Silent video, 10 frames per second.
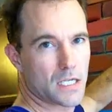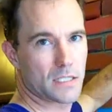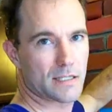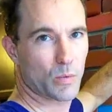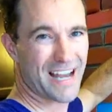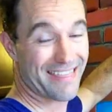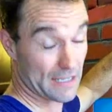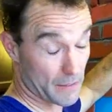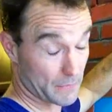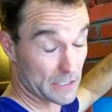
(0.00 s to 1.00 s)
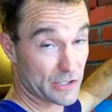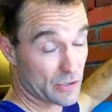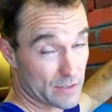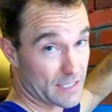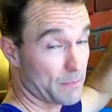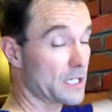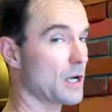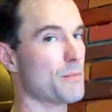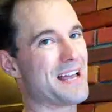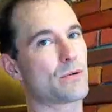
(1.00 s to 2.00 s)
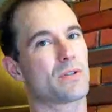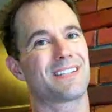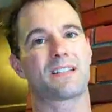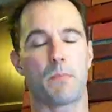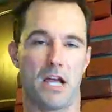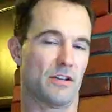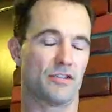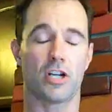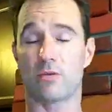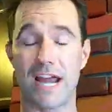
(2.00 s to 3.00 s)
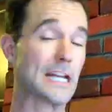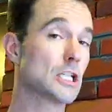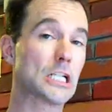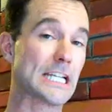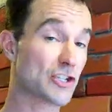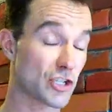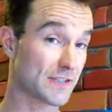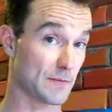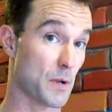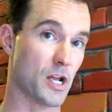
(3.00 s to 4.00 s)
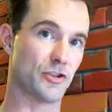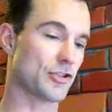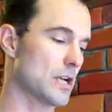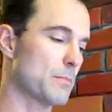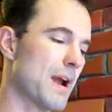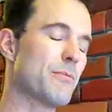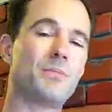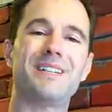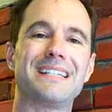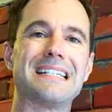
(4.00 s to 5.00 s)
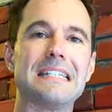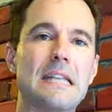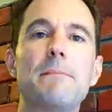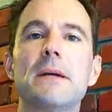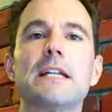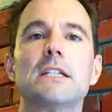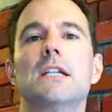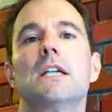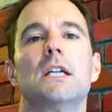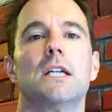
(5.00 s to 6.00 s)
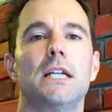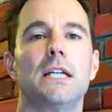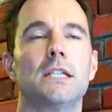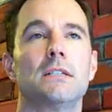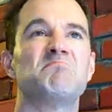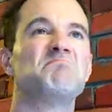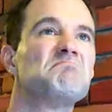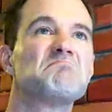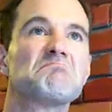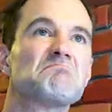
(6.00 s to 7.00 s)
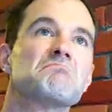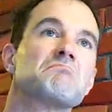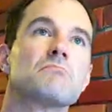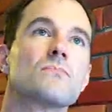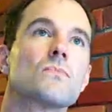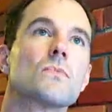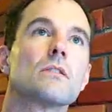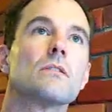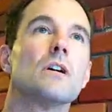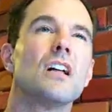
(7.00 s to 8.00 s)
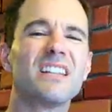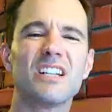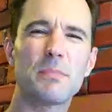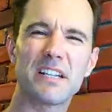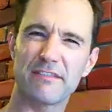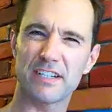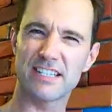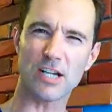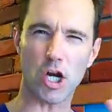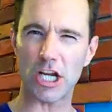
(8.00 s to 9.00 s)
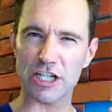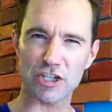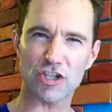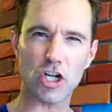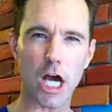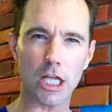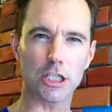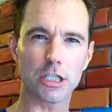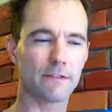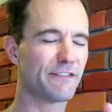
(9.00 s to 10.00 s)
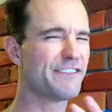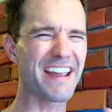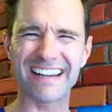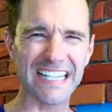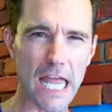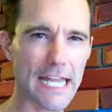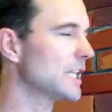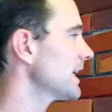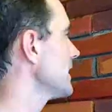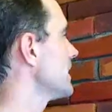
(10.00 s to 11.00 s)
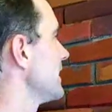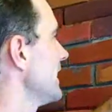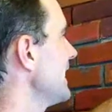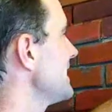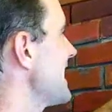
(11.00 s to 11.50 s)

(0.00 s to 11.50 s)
So what I think I'm going to do is I'm going to go back with a sponge, a regular kitchen sponge, and I'm probably going to dip it in a little bit of a darkish color, very lightly, and